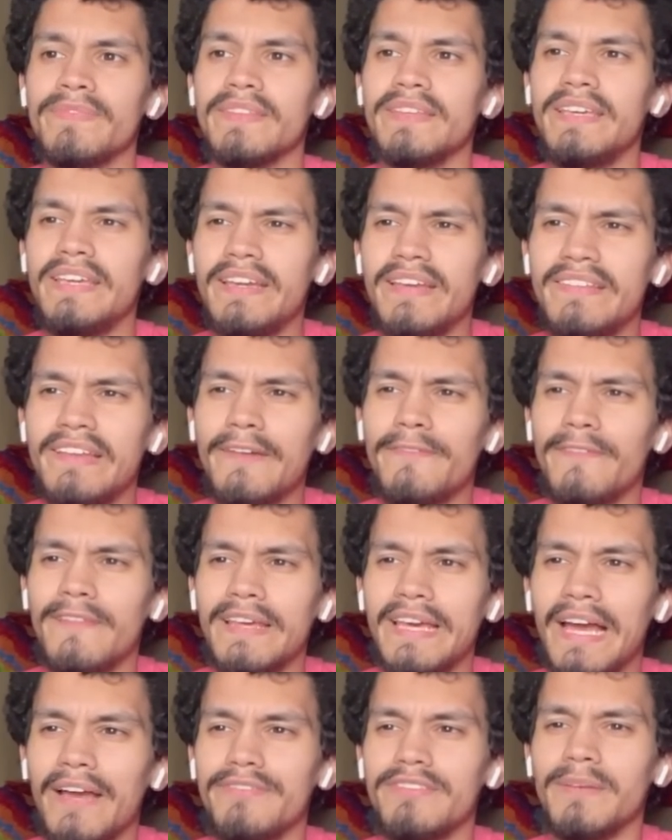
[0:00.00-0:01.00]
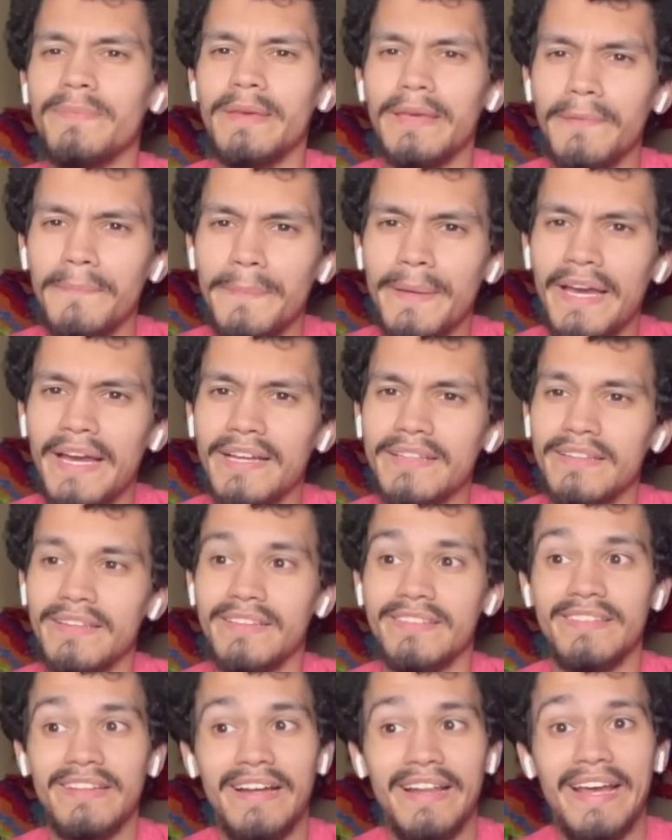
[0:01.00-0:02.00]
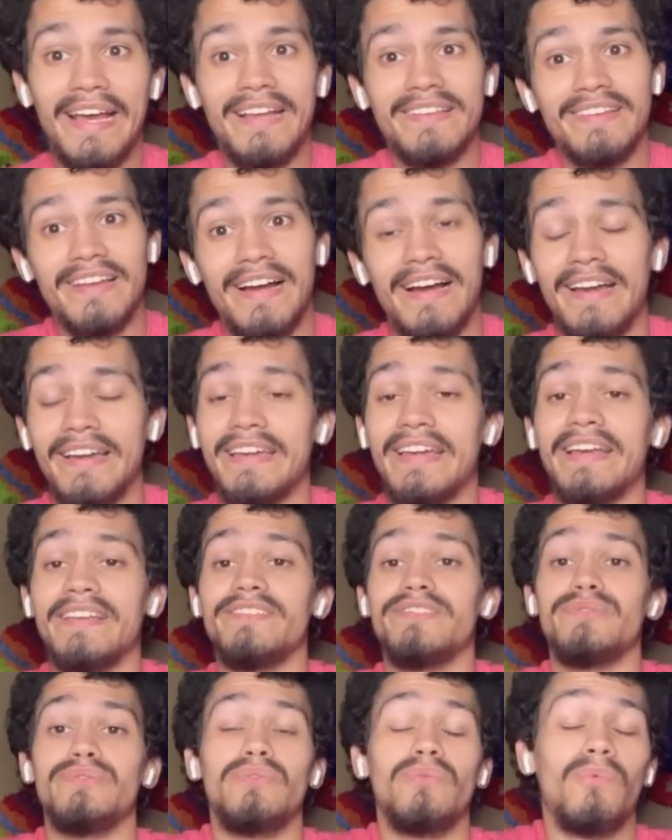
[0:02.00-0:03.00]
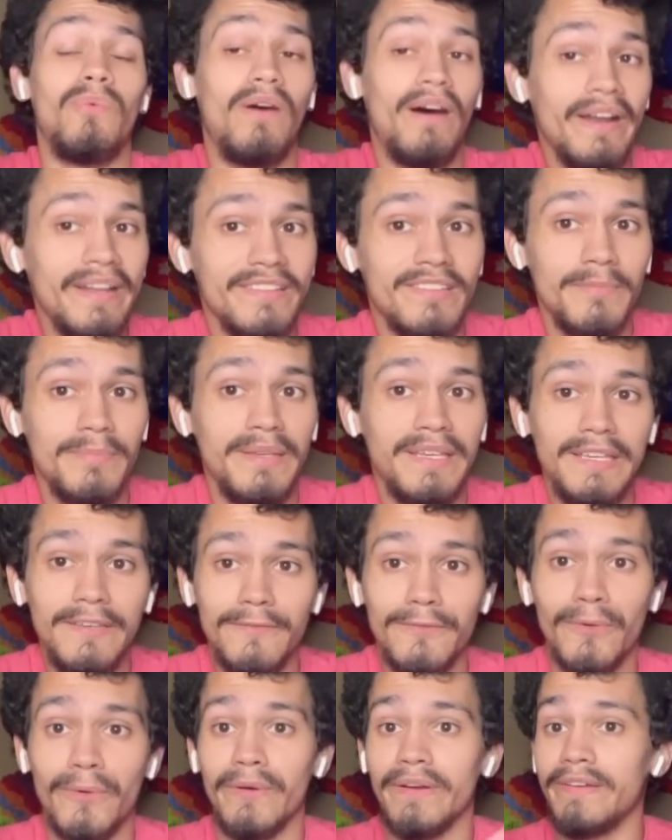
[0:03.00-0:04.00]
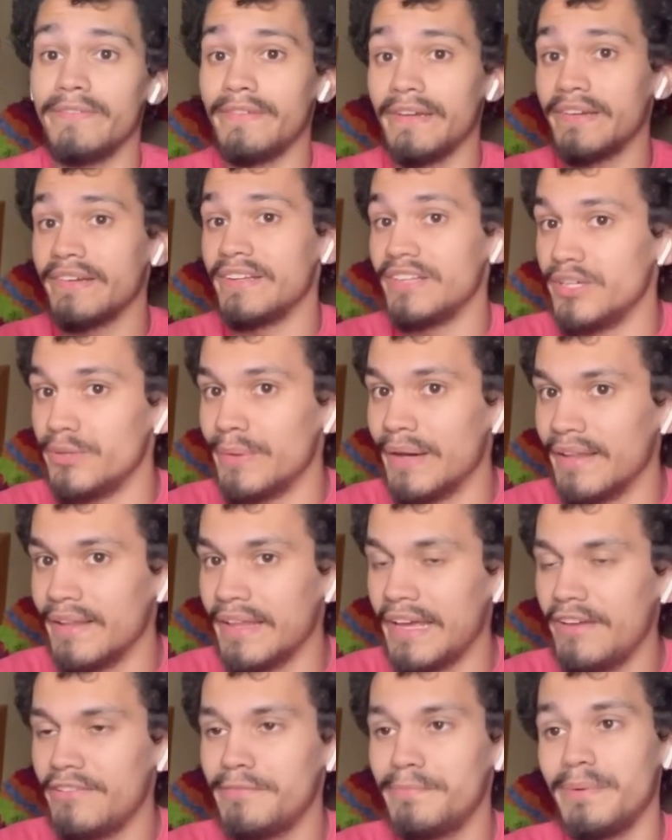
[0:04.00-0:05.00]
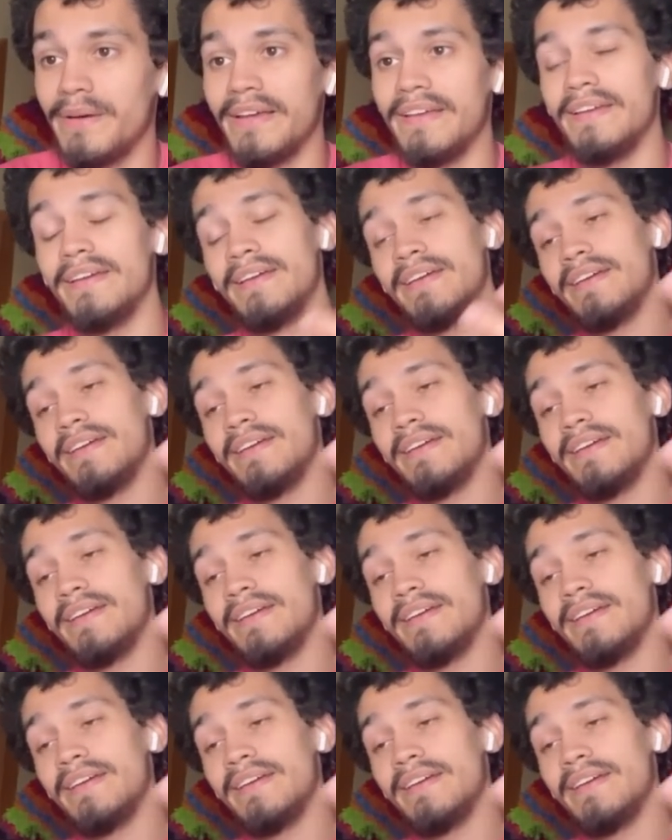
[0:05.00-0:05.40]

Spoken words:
He could definitely have some impact. It's not as high as you'd want it to be for a very new LF, but